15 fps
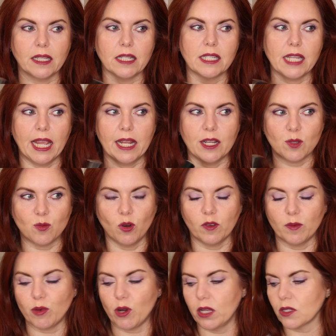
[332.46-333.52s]
The tan is more
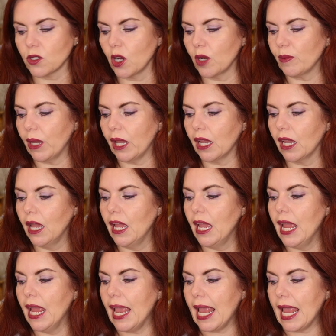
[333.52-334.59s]
of a bronzer on me.
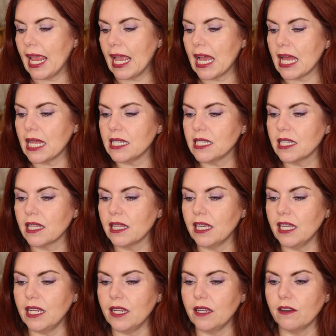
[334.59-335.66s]
And
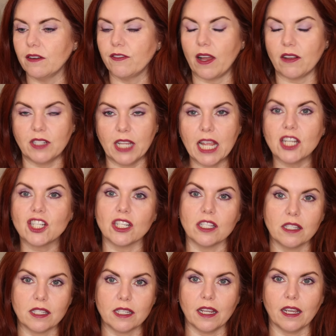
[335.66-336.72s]
the
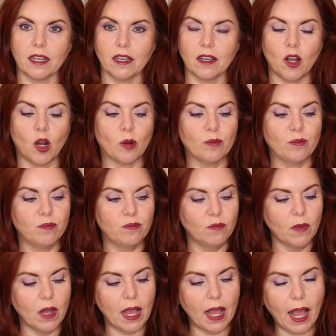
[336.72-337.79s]
foundation stick are
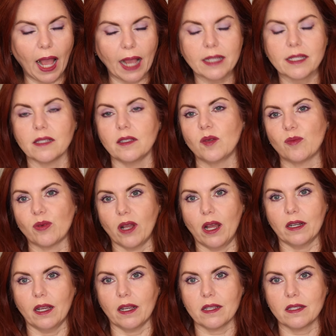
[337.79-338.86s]
excellent
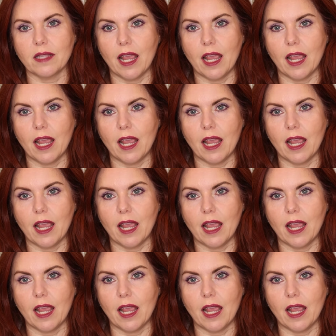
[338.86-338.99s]
products.